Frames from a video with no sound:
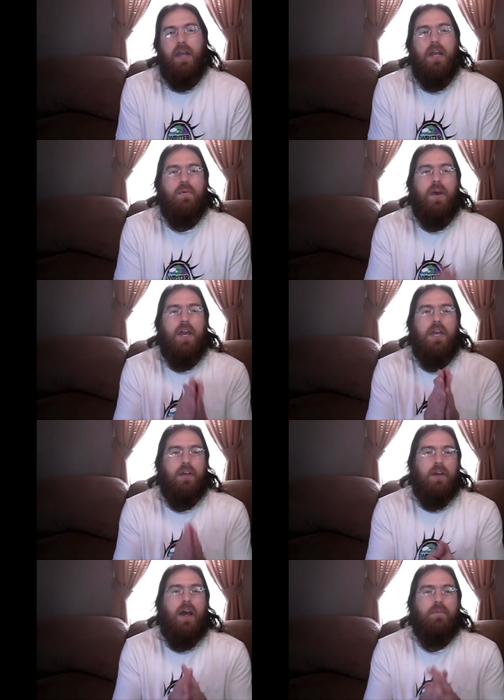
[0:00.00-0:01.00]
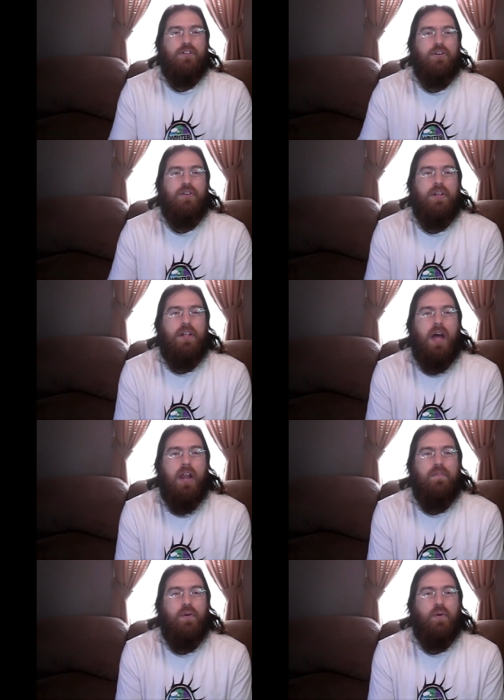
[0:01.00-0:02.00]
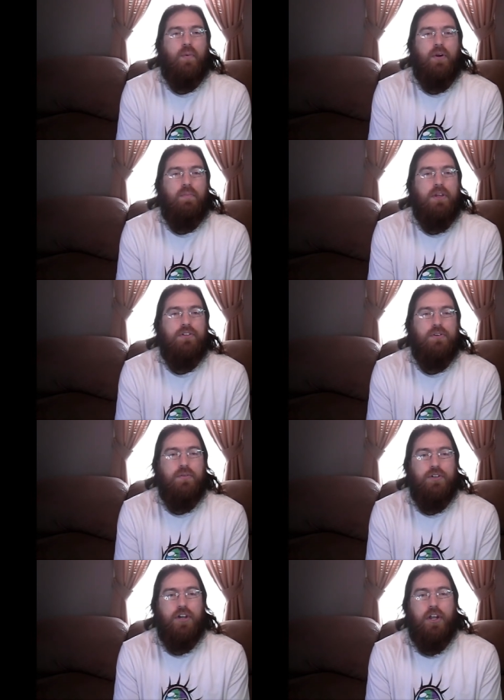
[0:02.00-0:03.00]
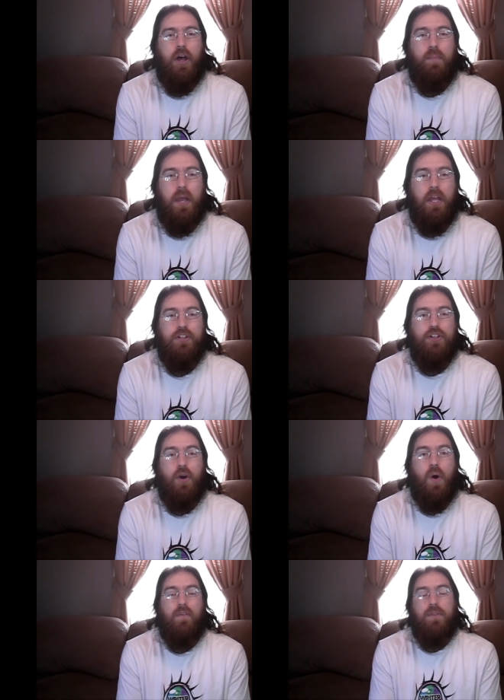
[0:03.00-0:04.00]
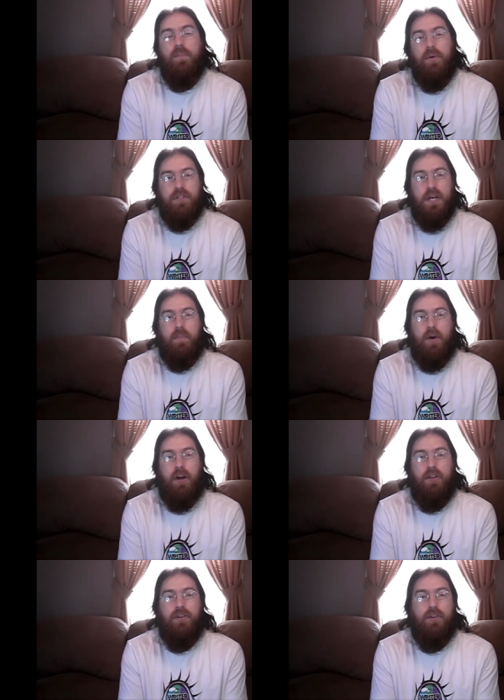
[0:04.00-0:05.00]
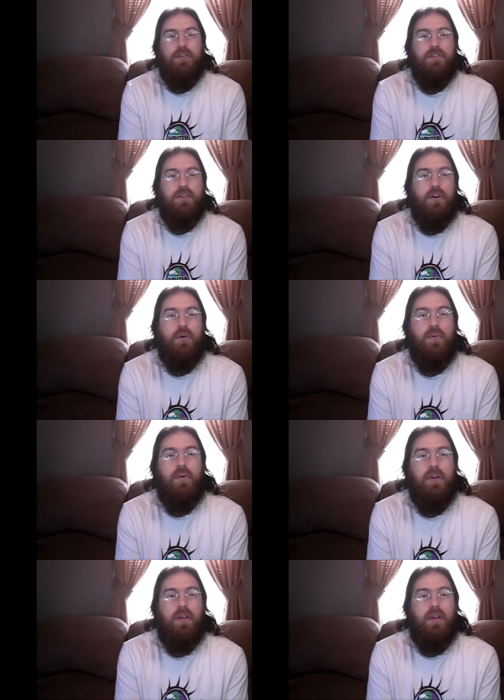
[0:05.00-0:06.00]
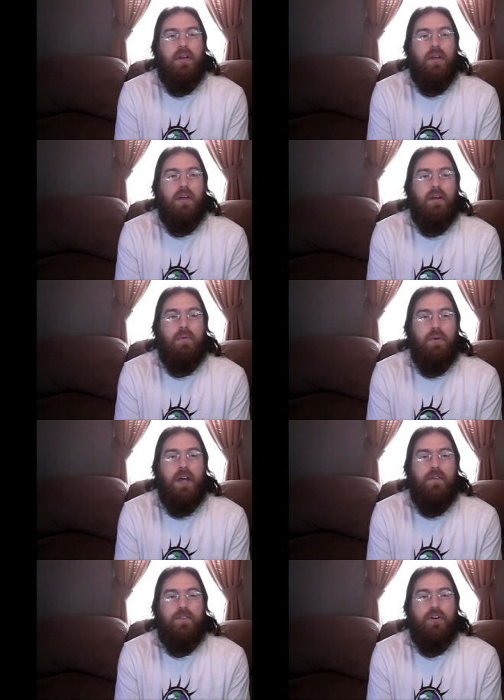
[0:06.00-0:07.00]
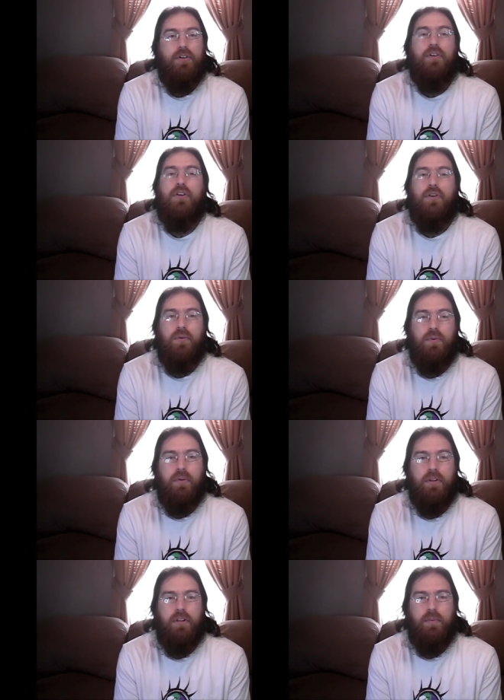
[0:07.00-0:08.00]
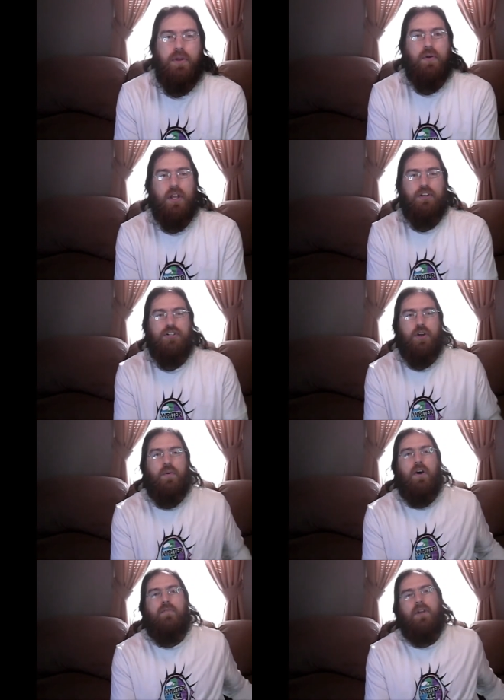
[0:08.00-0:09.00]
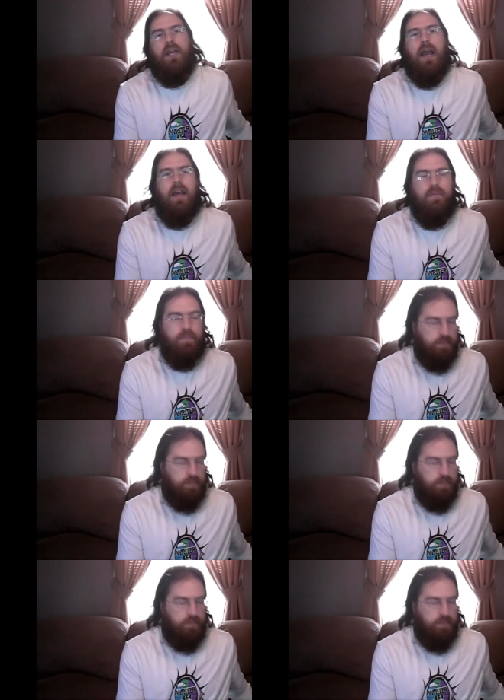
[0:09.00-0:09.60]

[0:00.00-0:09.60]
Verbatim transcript: Anyway, I'm sure that a lot of you are wanting me to shut up and show off the books I bought. So, without further ado, let me go ahead and show off what I got.